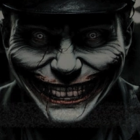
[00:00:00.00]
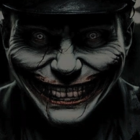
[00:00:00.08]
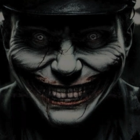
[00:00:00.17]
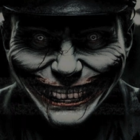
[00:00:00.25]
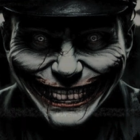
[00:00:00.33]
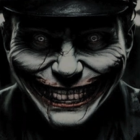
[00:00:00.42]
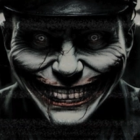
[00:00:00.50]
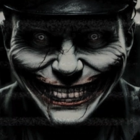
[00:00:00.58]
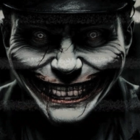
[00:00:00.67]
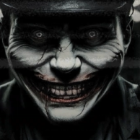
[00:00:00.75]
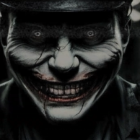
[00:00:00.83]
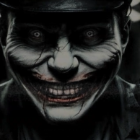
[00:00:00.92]
"You might
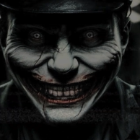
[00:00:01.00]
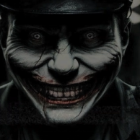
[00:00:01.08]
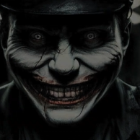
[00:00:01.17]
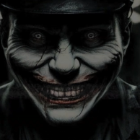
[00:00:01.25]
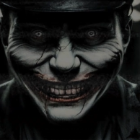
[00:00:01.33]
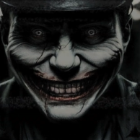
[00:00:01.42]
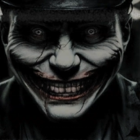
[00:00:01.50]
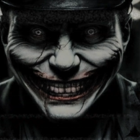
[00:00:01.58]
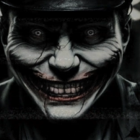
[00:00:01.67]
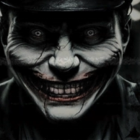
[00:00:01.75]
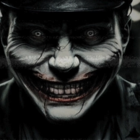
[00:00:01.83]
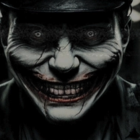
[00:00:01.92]
actually be in luck,"
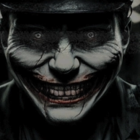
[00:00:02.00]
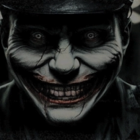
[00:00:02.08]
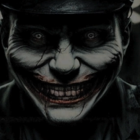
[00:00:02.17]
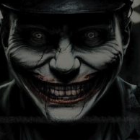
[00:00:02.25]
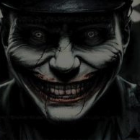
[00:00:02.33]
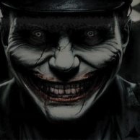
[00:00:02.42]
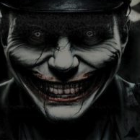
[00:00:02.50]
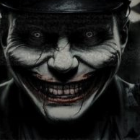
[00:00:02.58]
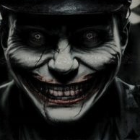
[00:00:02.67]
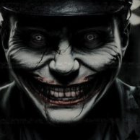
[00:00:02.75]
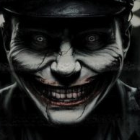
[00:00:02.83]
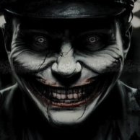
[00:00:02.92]
he said,
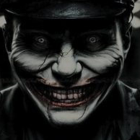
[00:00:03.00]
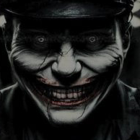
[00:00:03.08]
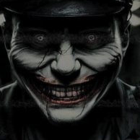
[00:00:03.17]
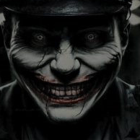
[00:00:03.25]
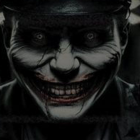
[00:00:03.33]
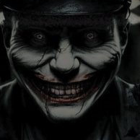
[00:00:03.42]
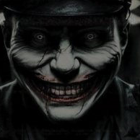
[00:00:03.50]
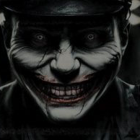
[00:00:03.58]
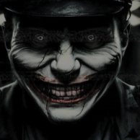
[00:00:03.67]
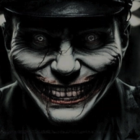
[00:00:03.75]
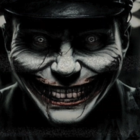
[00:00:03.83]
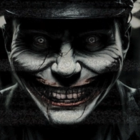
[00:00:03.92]
pointing at the
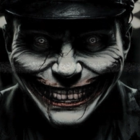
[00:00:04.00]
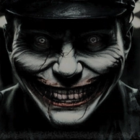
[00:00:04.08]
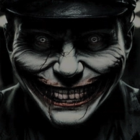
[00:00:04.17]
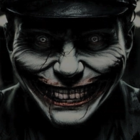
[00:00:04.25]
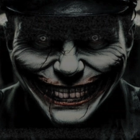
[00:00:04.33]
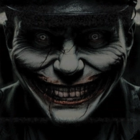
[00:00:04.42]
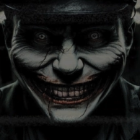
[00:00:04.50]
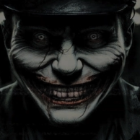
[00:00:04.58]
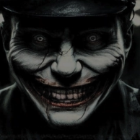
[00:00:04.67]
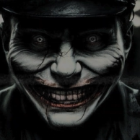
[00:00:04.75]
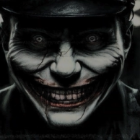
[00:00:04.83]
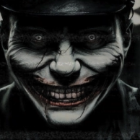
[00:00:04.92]
signs over the
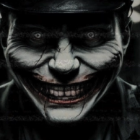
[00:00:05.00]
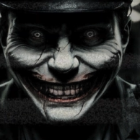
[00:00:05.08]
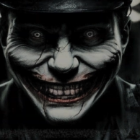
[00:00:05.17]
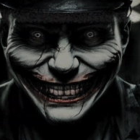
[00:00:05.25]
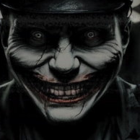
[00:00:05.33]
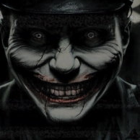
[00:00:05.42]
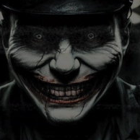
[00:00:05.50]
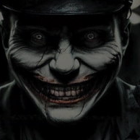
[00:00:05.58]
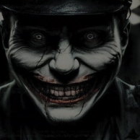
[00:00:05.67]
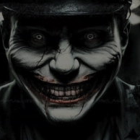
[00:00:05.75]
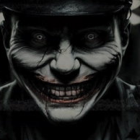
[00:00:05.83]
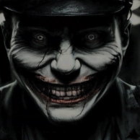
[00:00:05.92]
escalators heading farther
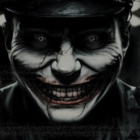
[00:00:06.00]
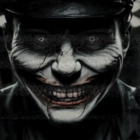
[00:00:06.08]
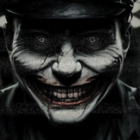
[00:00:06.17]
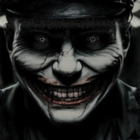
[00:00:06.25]
down.